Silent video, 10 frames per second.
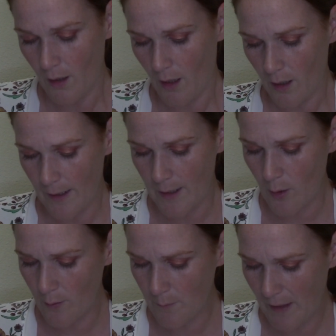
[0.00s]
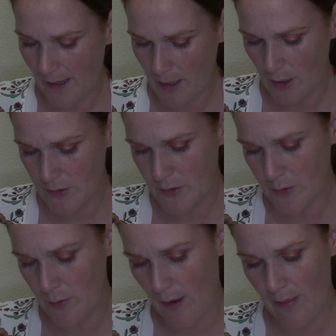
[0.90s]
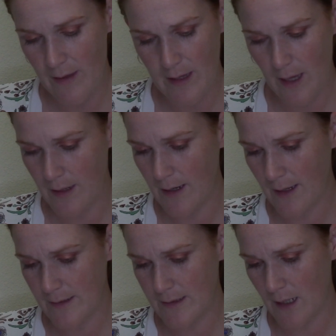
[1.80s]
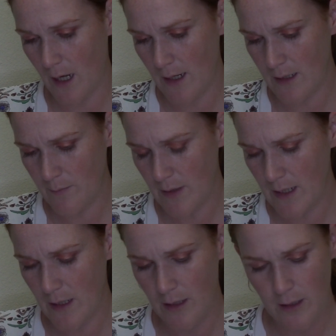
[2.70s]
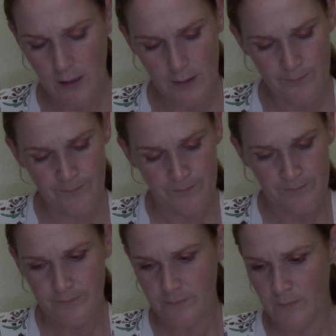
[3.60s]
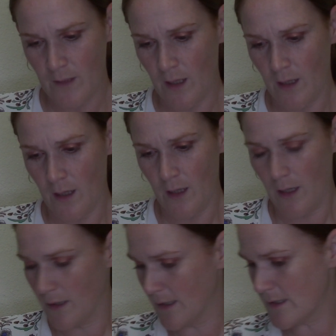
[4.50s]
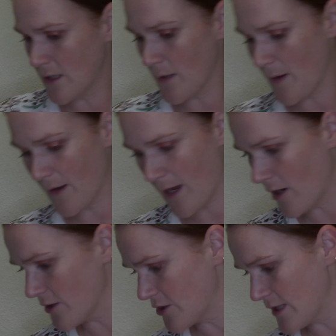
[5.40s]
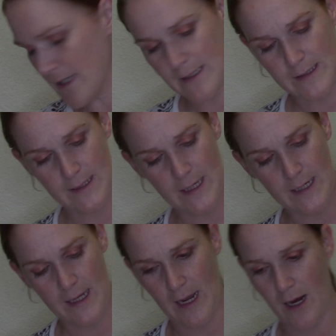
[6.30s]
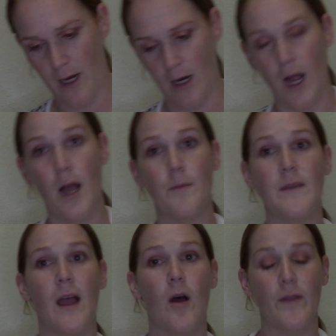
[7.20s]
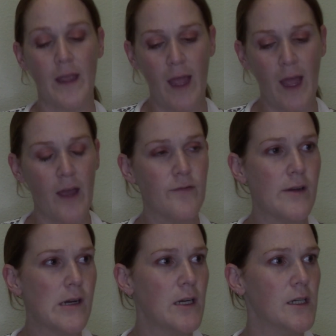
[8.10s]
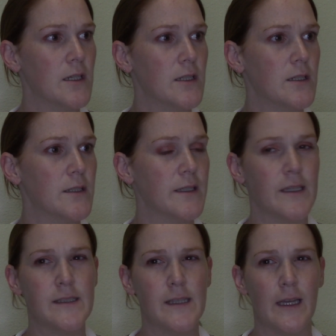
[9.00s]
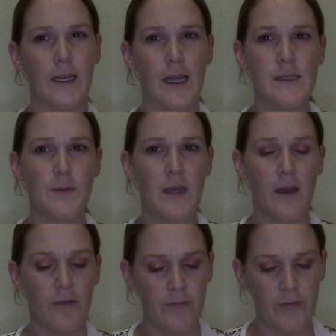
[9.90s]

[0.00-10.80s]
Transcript: All right, going back to the next item here. Let's talk about Karyn G Skincare. Now, they have, it's like an SPF